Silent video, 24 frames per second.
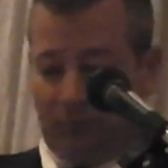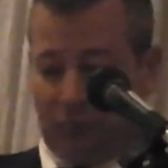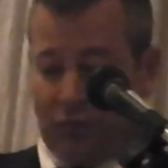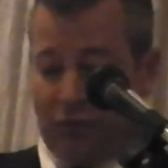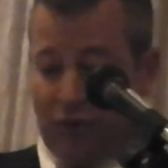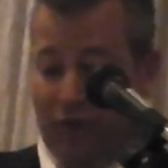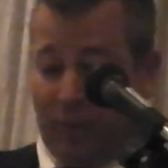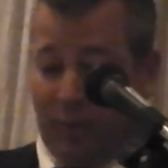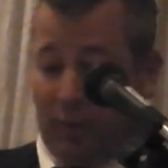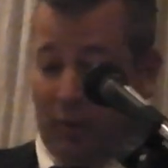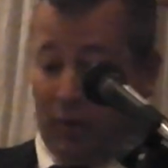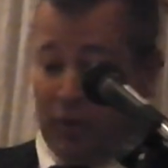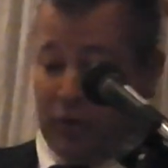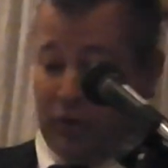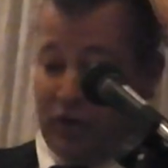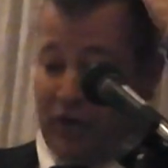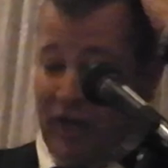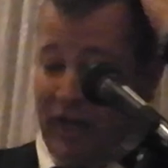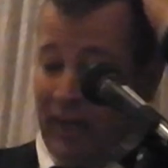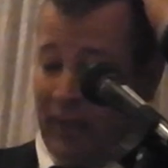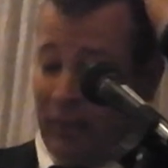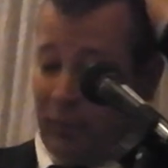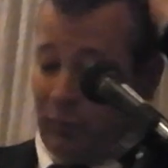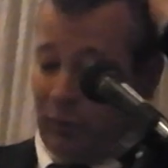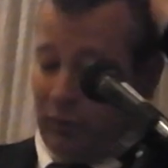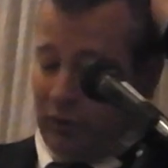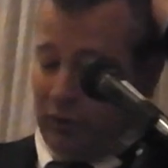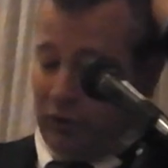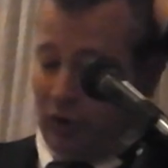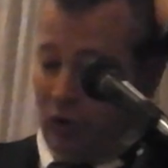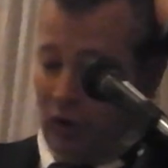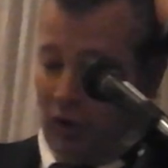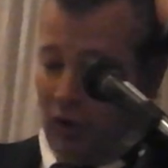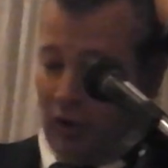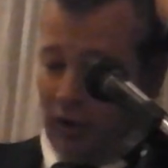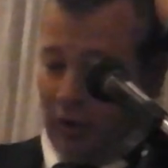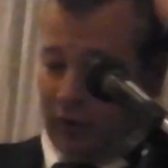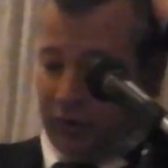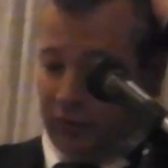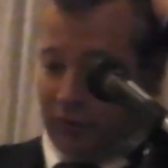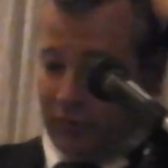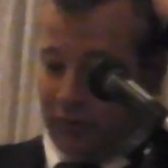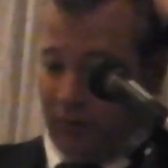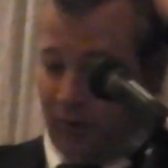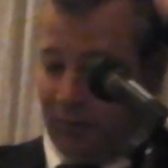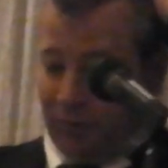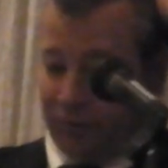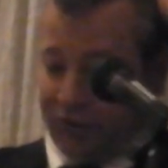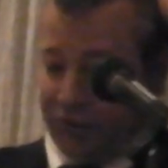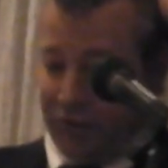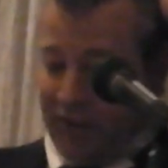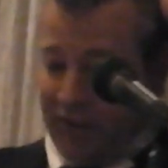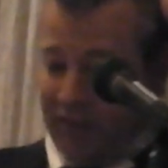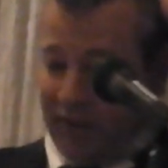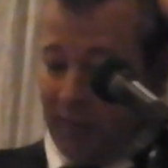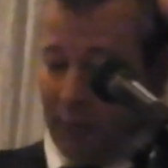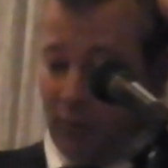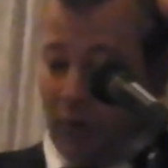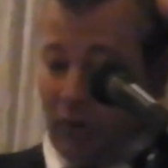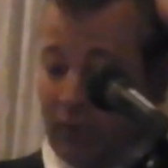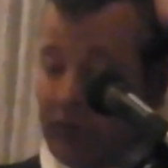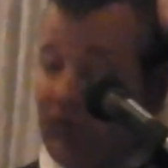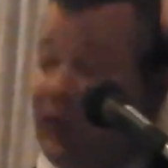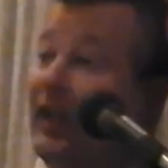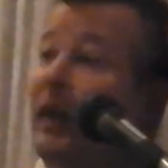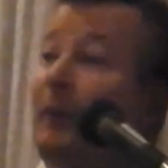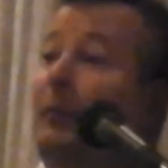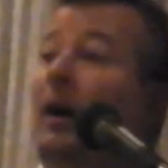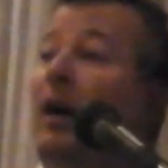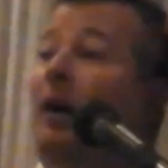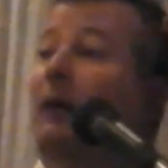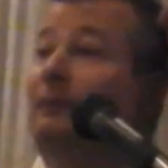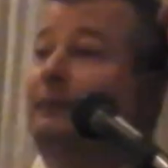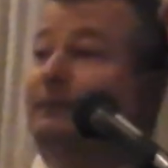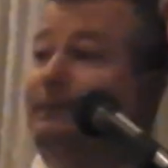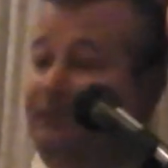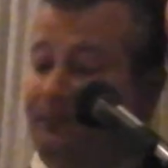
Jimbo and James were in charge of setting most of them up.